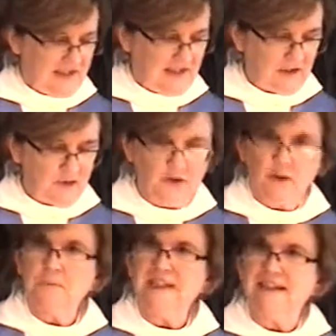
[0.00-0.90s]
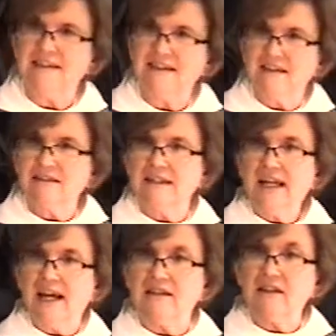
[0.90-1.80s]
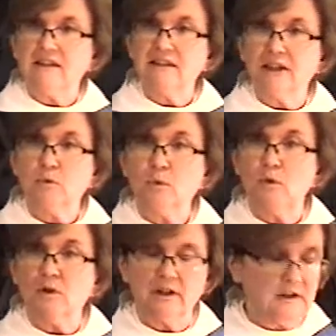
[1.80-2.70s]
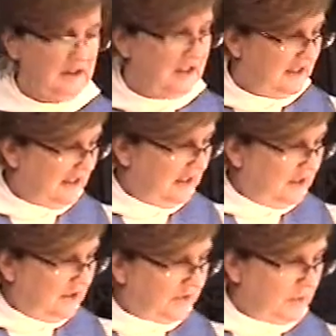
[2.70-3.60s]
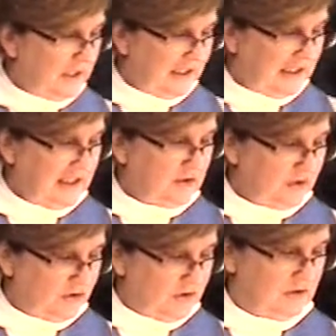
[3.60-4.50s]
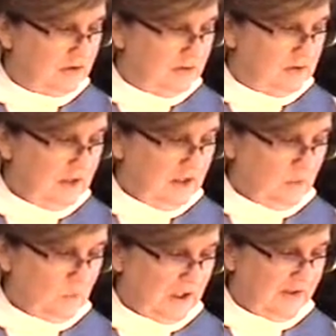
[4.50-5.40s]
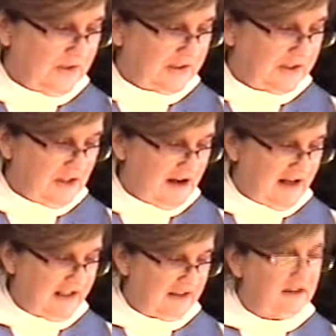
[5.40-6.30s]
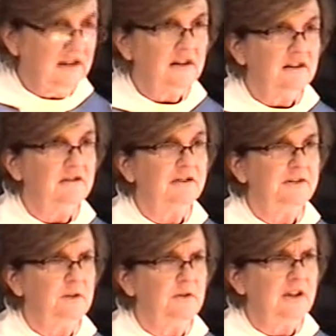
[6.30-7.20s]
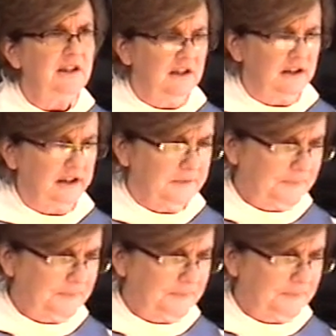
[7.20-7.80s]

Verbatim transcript: and Germany and Italy had declared war. So he too was denied refuge here.